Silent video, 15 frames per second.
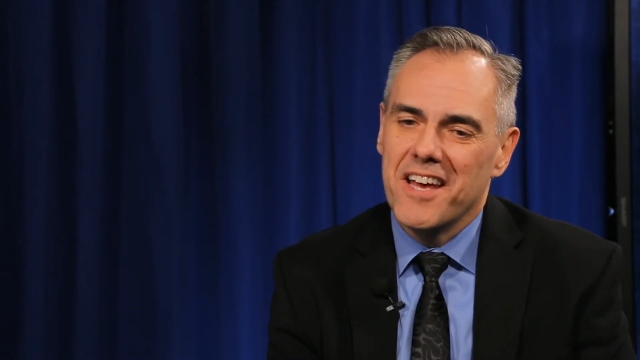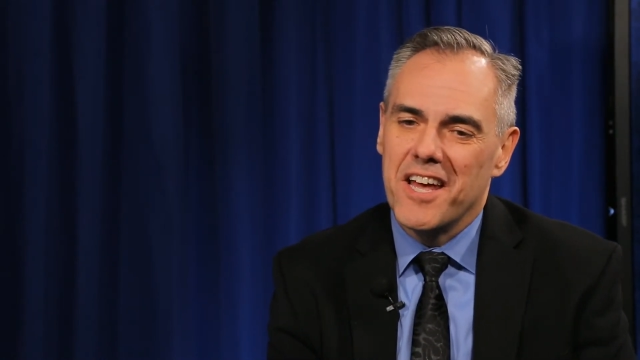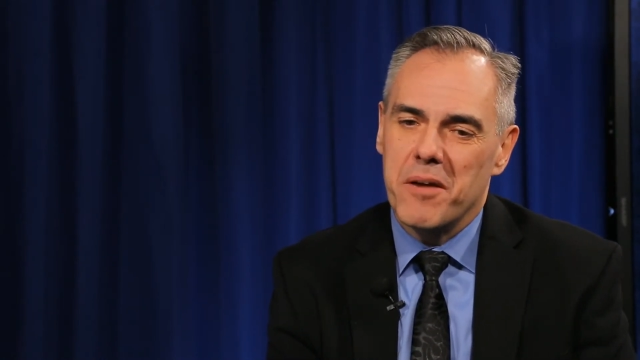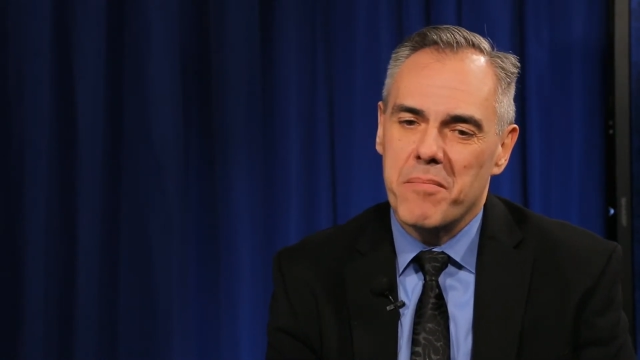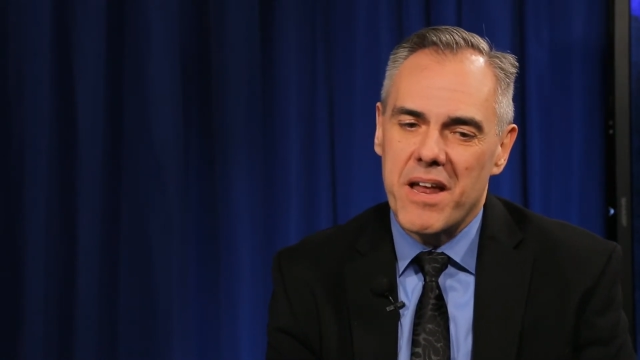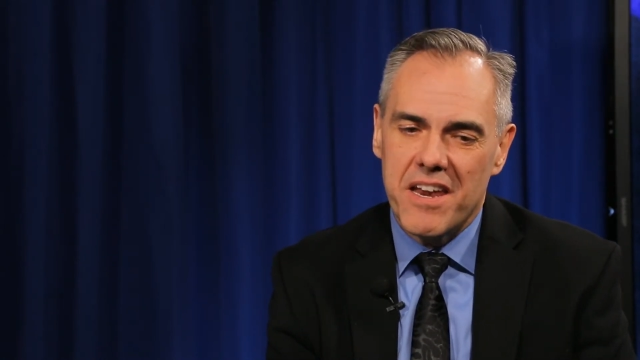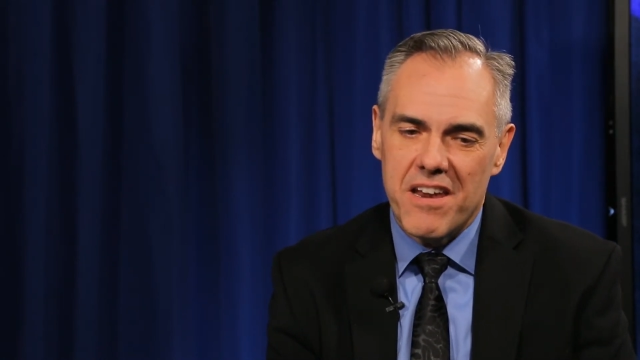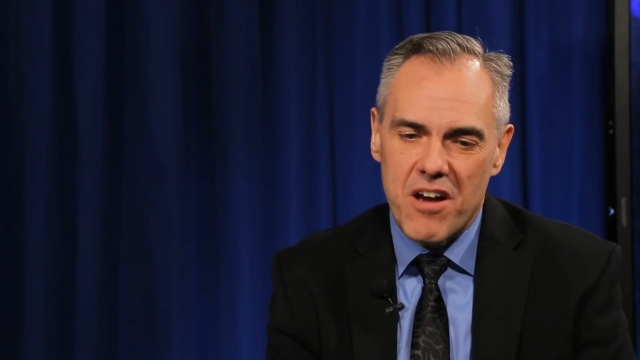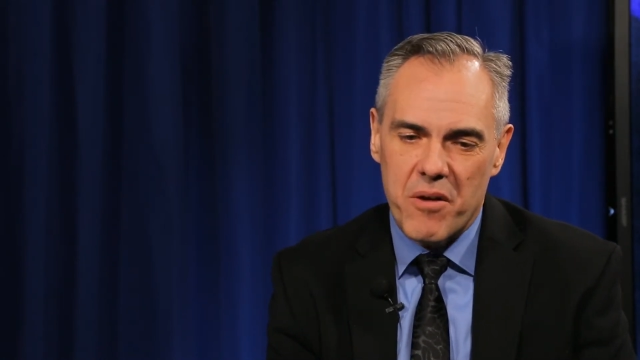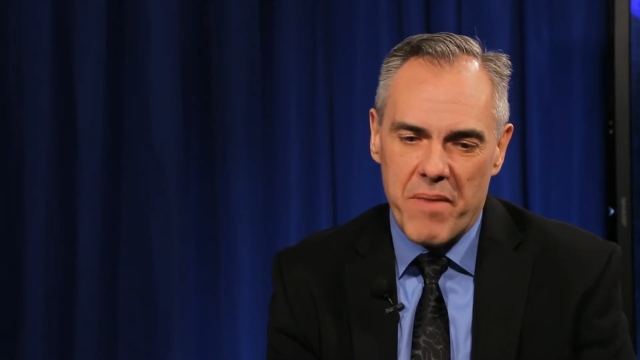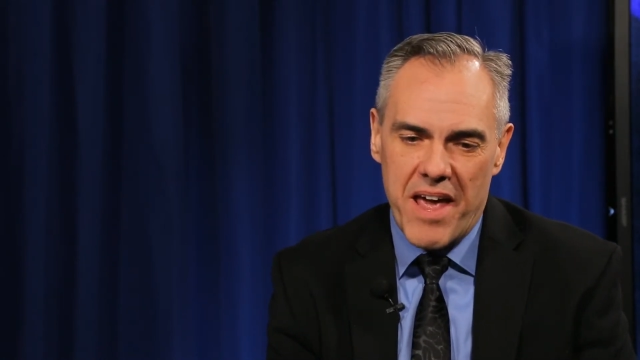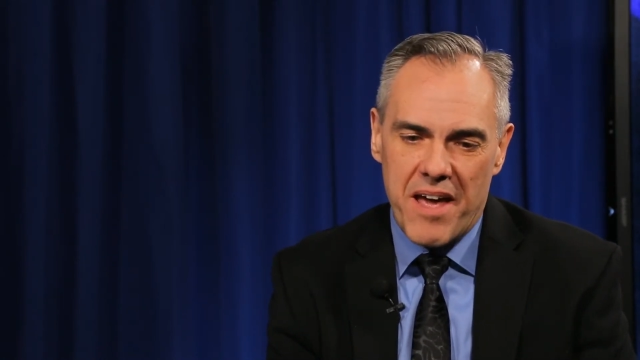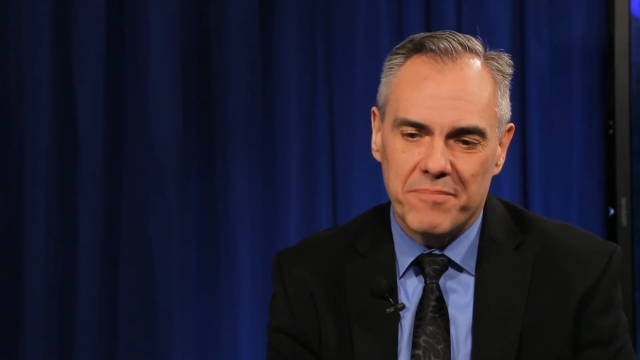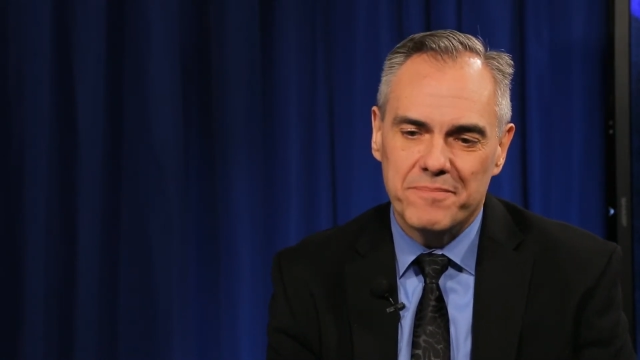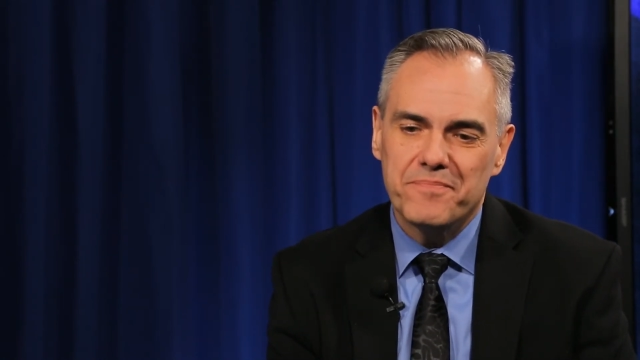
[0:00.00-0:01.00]
And I met a young
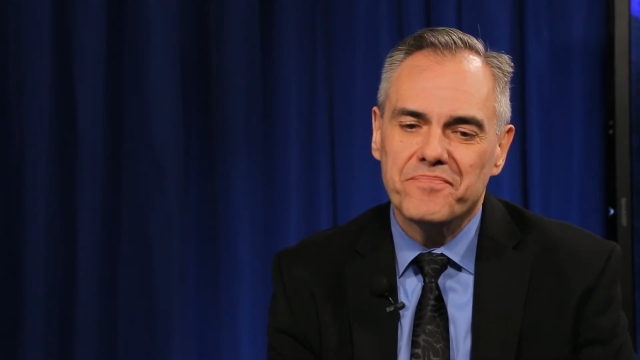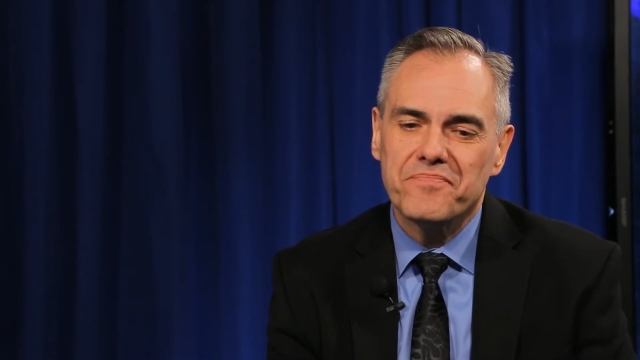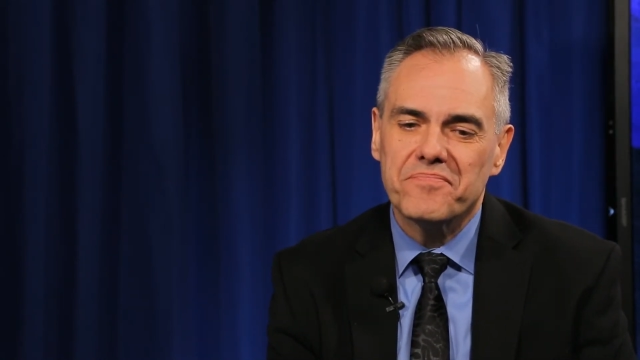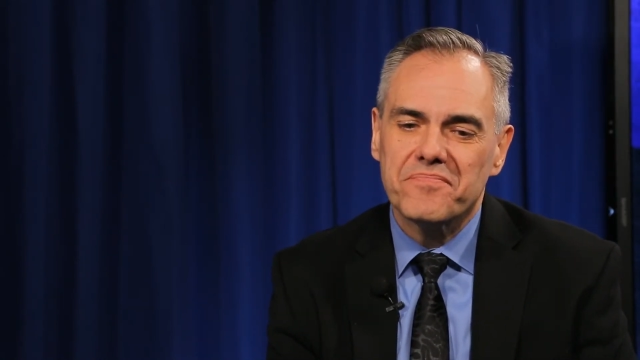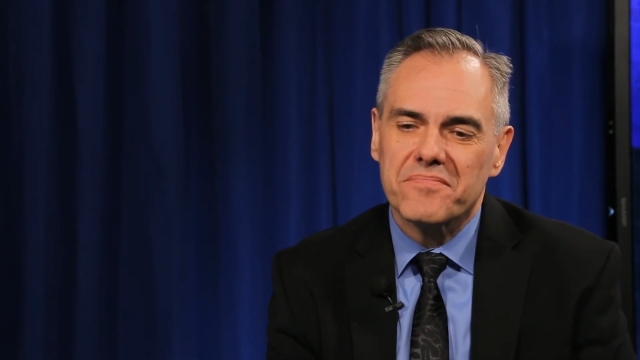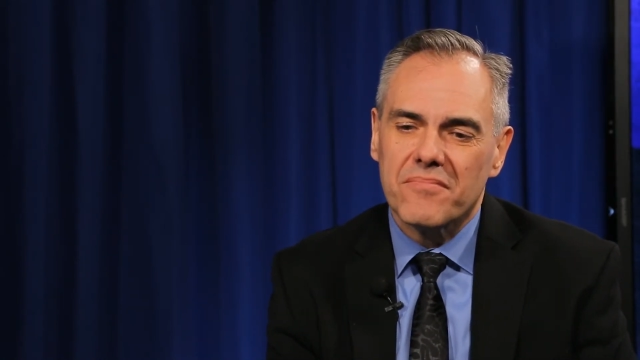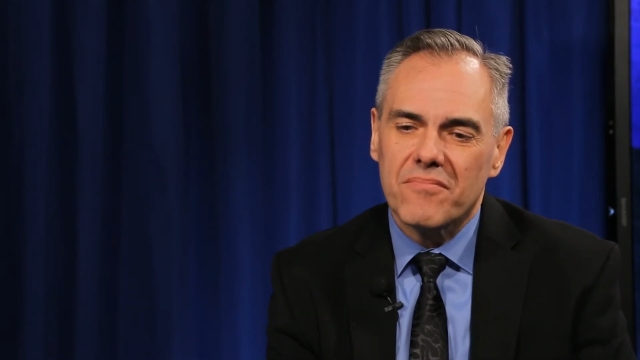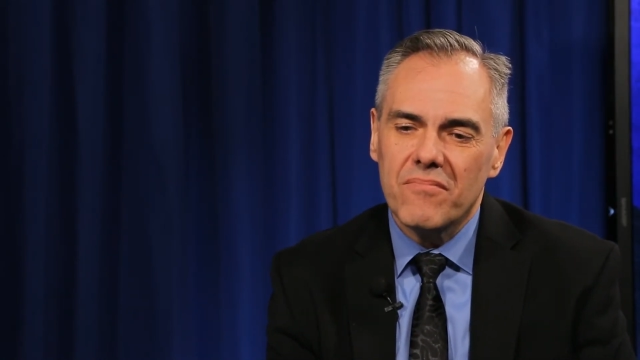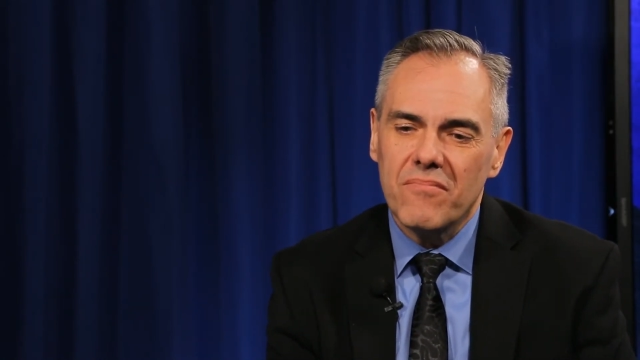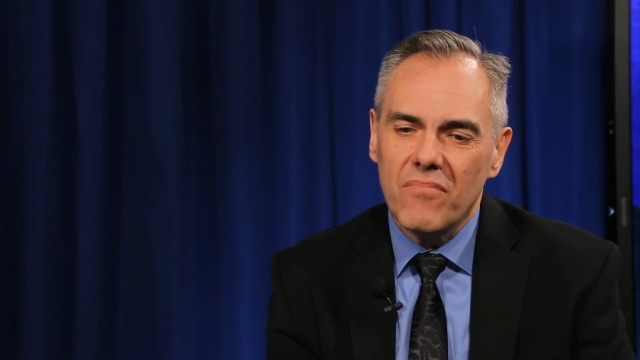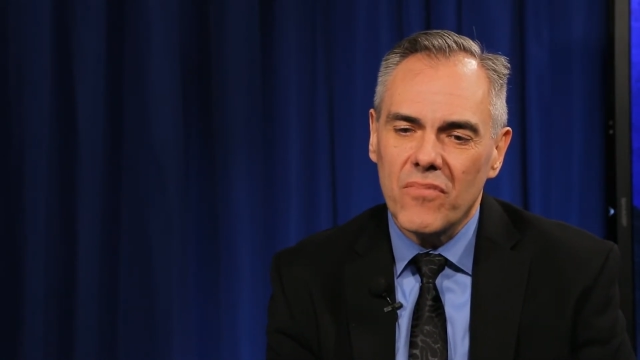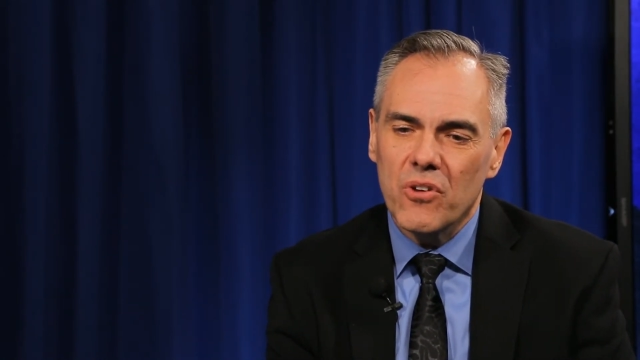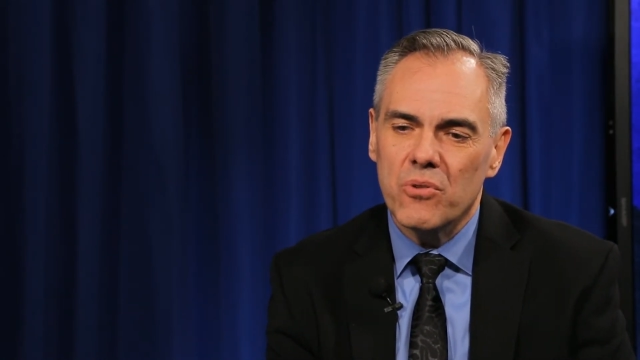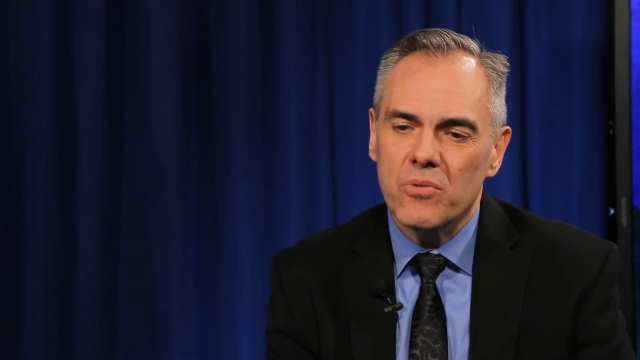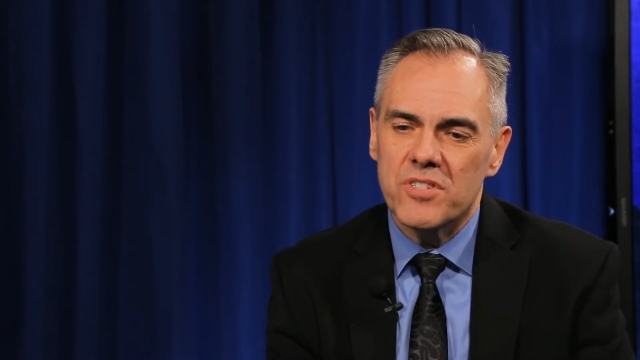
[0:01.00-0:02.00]
man
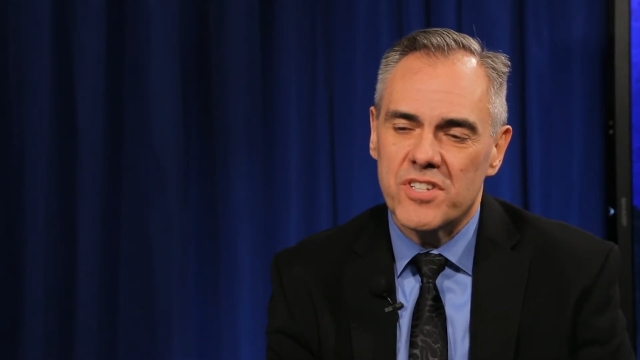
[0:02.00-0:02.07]
who